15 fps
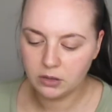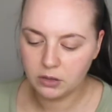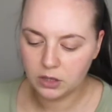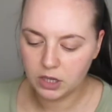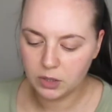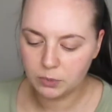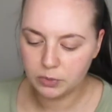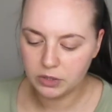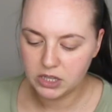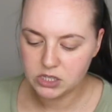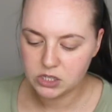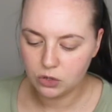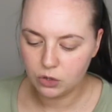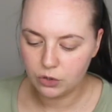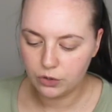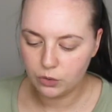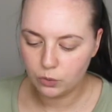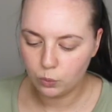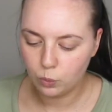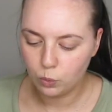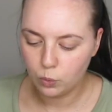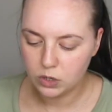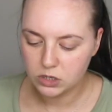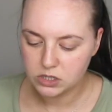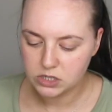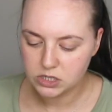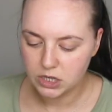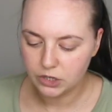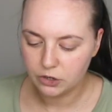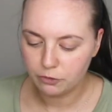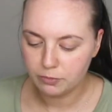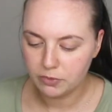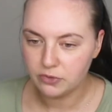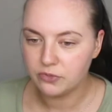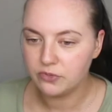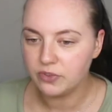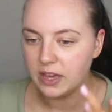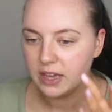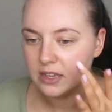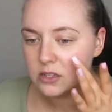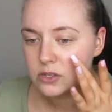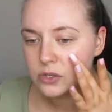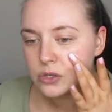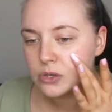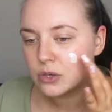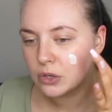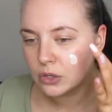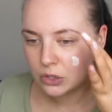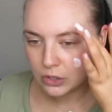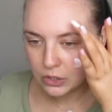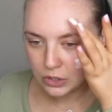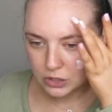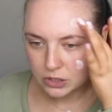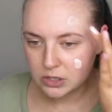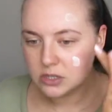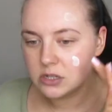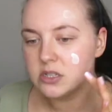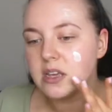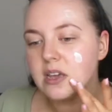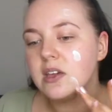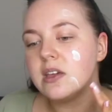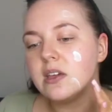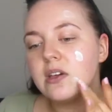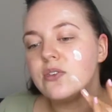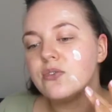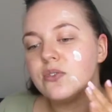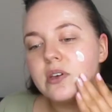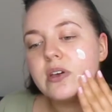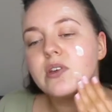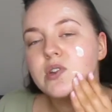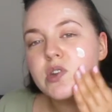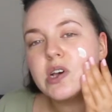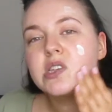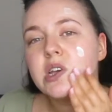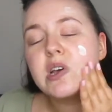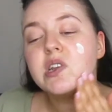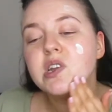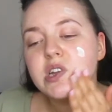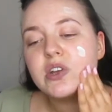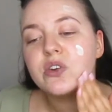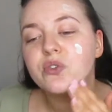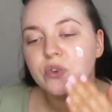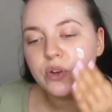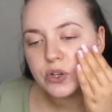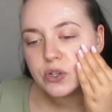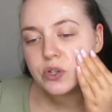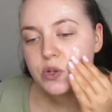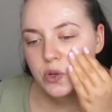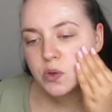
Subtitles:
I'm going to put this on one side of my face to see if it does any different.